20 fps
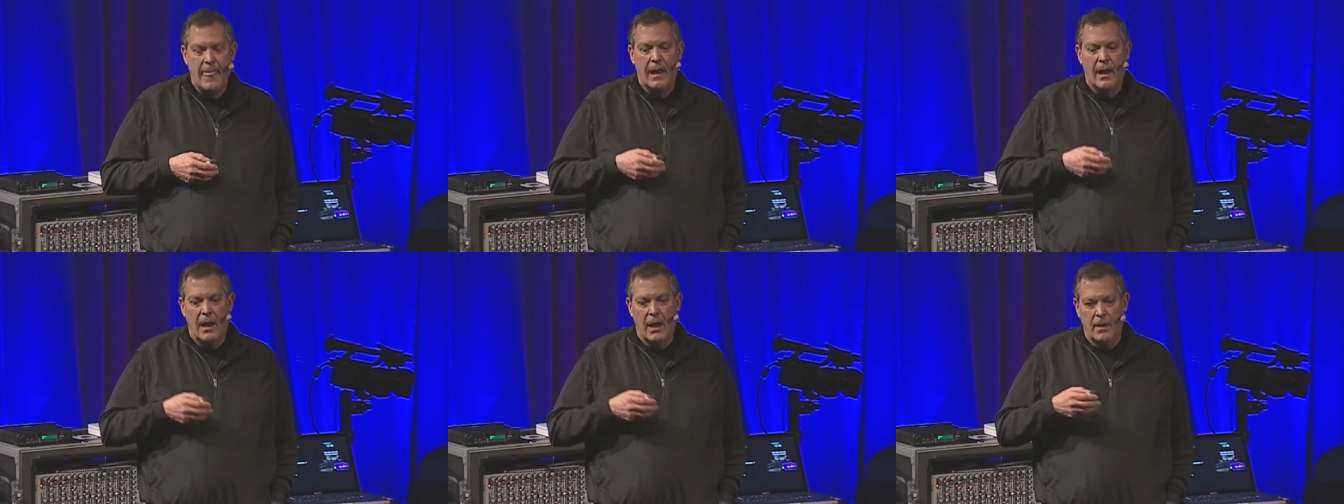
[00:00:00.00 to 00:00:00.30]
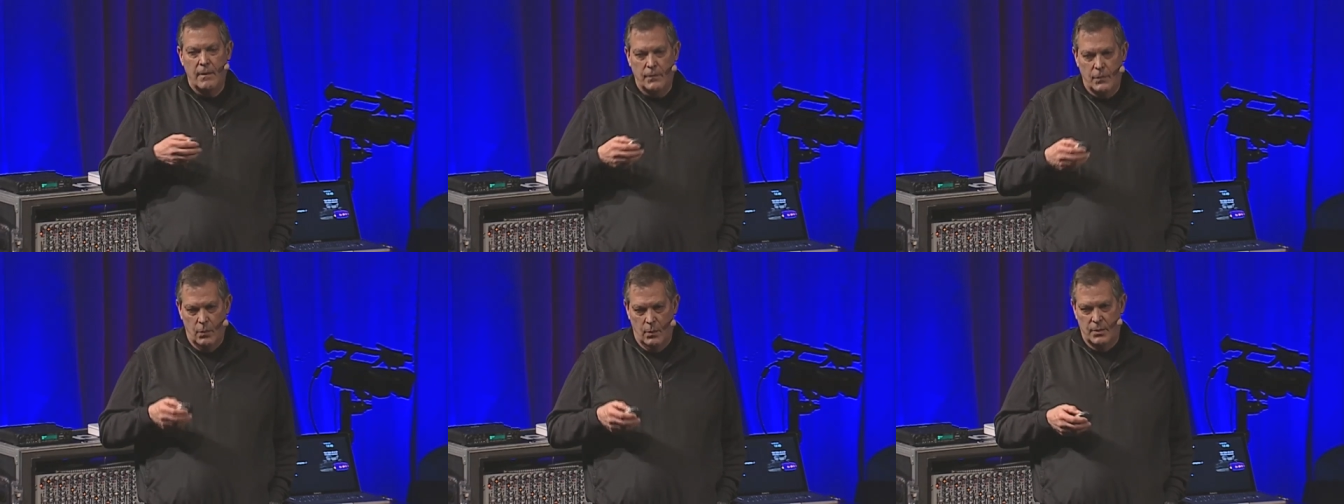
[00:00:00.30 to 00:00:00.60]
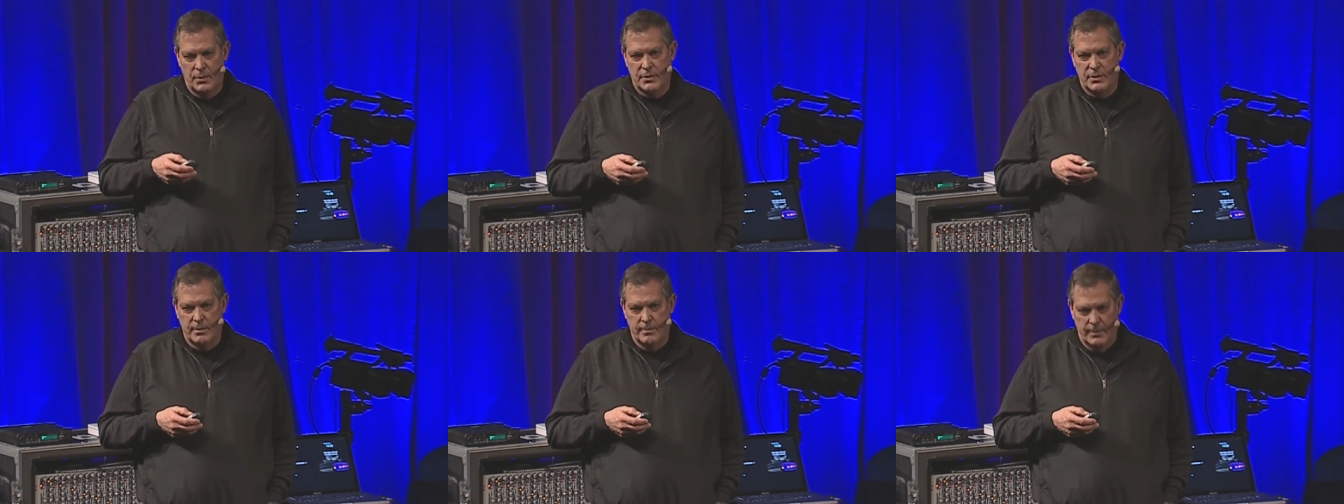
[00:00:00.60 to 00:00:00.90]
Of
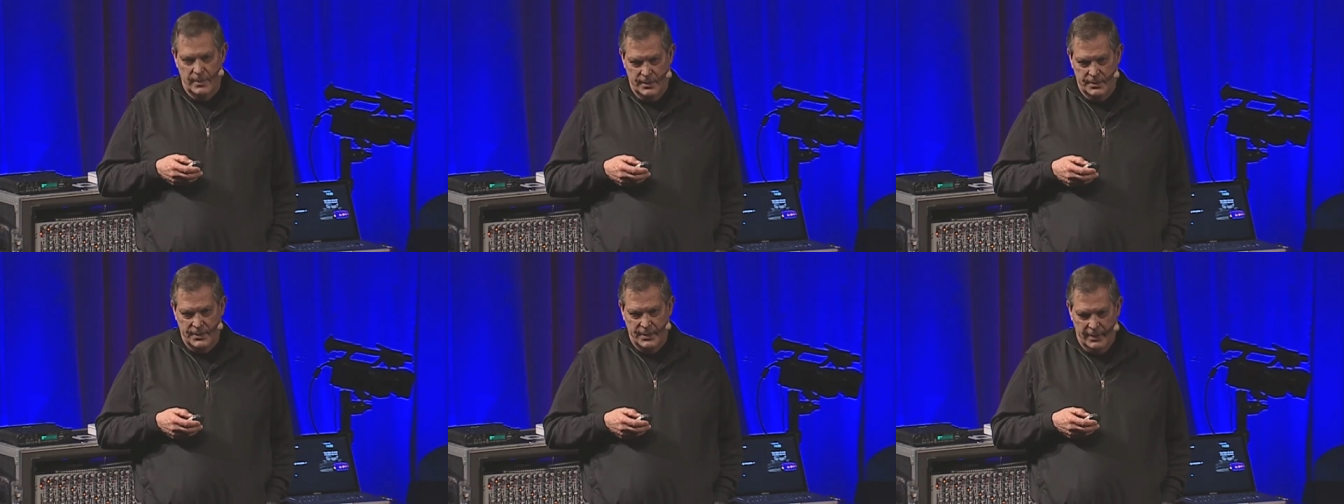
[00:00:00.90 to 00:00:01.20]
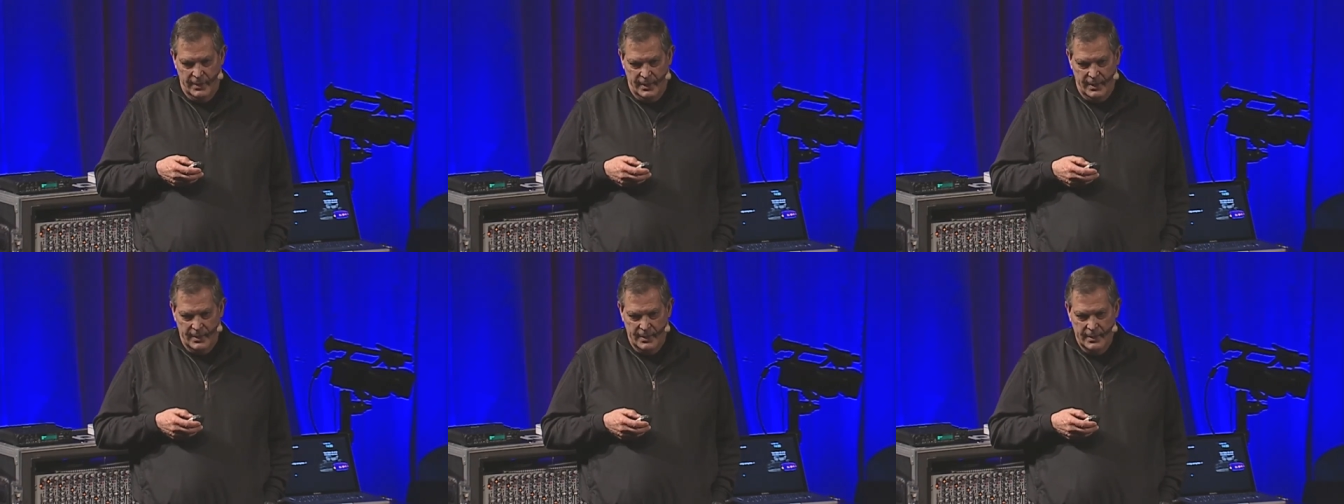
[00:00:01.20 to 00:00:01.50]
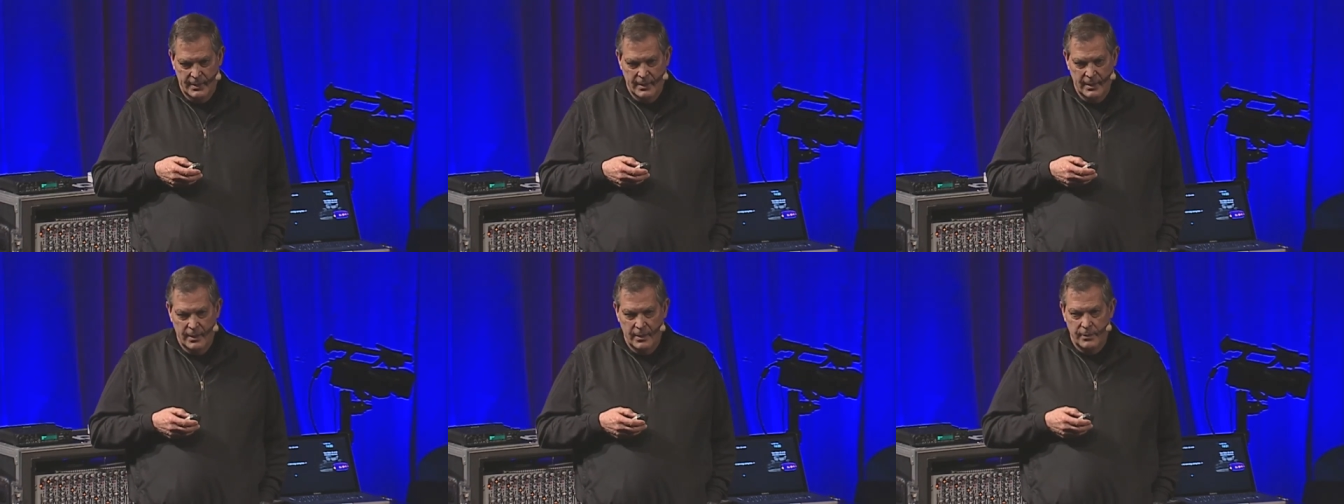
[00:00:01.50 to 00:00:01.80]
course, the military.
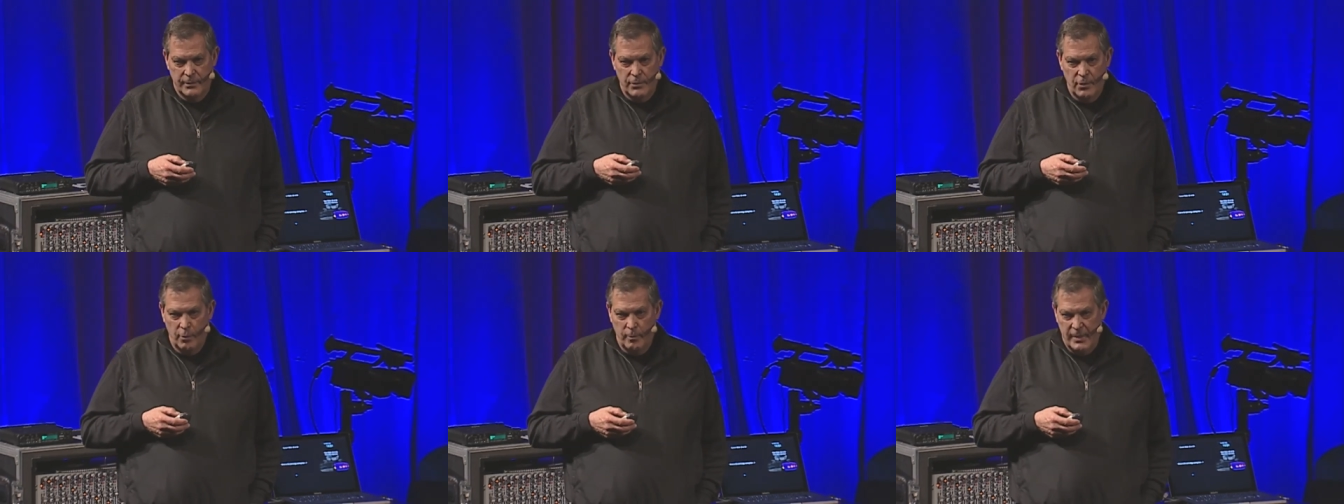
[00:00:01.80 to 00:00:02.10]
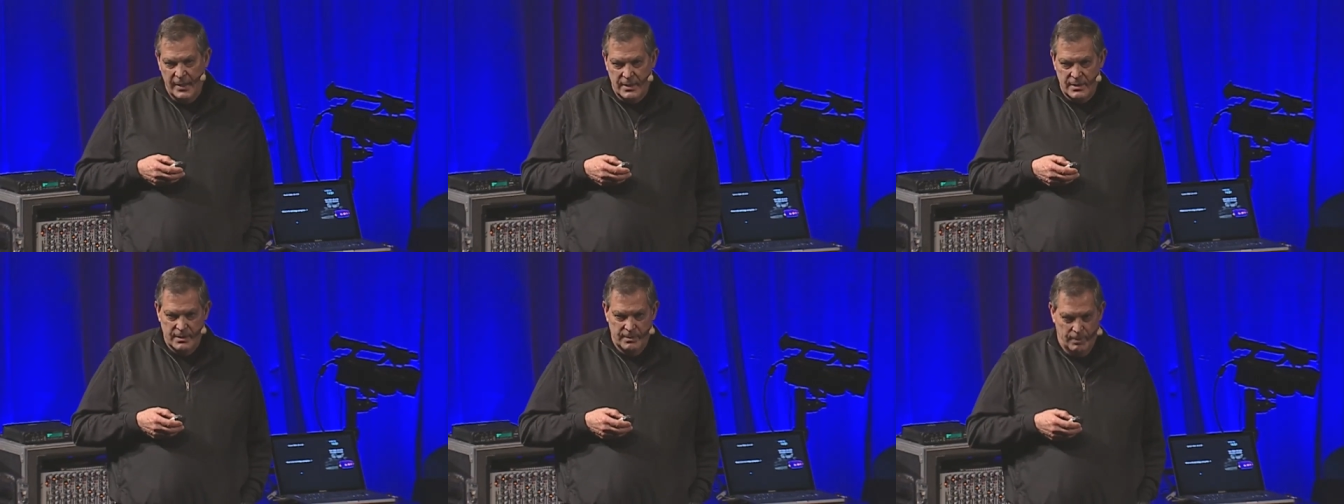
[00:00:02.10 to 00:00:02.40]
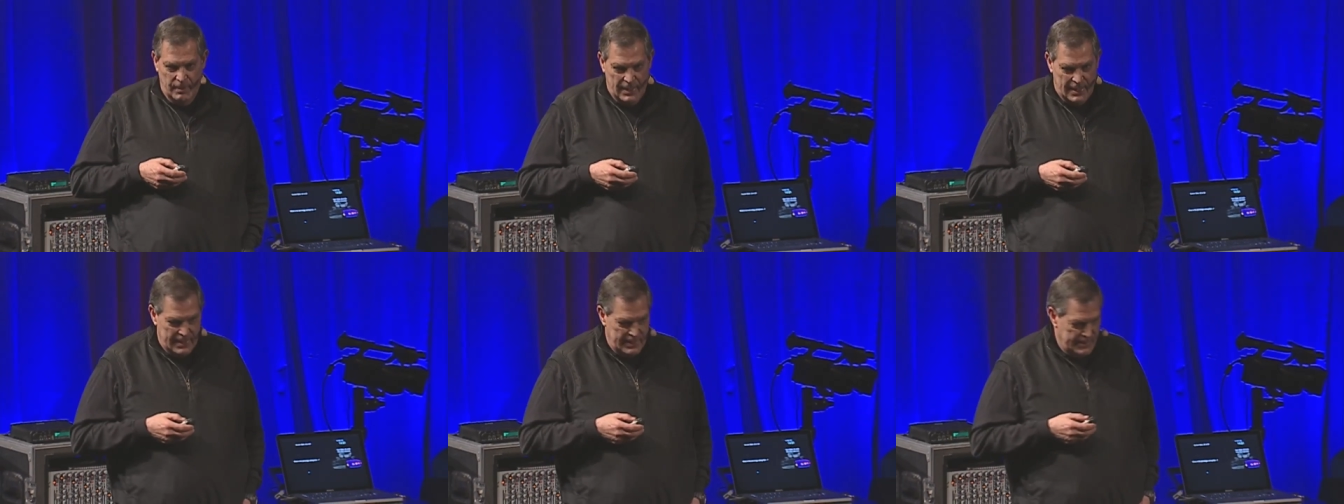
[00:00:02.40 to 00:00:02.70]
No big
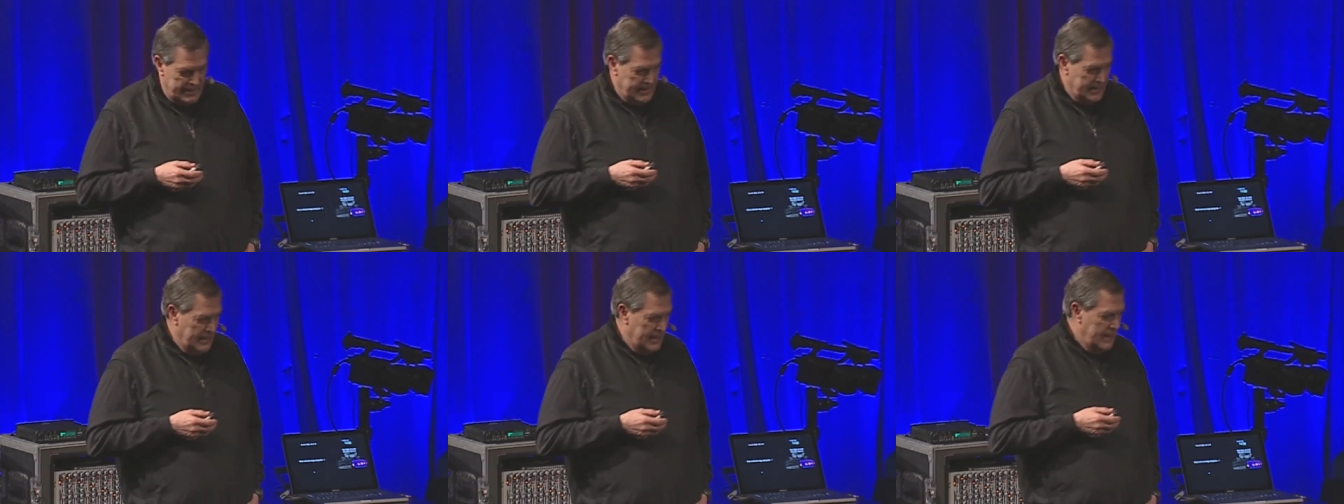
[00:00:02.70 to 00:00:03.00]
surprise.